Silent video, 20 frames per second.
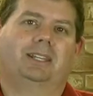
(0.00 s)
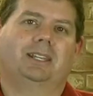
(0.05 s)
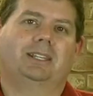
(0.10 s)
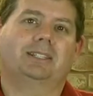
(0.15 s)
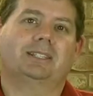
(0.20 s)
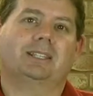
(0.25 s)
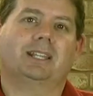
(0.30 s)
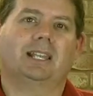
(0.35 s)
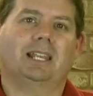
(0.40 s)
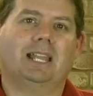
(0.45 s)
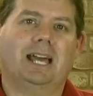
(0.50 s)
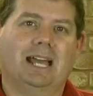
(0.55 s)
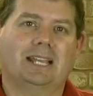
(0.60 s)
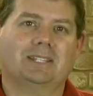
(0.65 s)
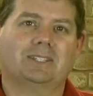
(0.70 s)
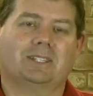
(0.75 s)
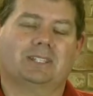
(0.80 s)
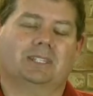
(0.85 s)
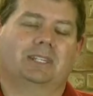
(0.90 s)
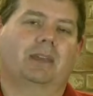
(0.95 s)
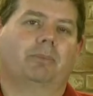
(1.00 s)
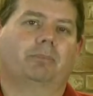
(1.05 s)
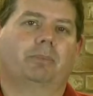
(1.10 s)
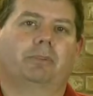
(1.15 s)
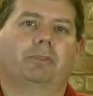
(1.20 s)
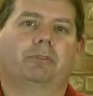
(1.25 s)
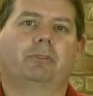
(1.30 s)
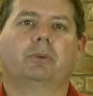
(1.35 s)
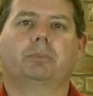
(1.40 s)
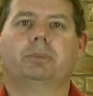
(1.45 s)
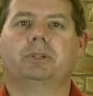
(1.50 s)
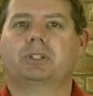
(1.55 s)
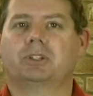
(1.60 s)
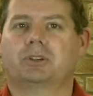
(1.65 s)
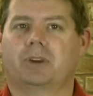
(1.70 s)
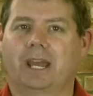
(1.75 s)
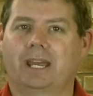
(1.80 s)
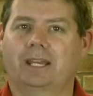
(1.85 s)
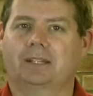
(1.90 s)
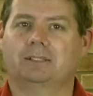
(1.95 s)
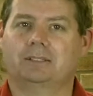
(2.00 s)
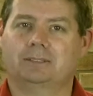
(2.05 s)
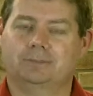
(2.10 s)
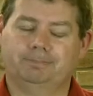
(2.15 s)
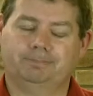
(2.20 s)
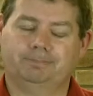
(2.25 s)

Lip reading: is the last step before betrayal.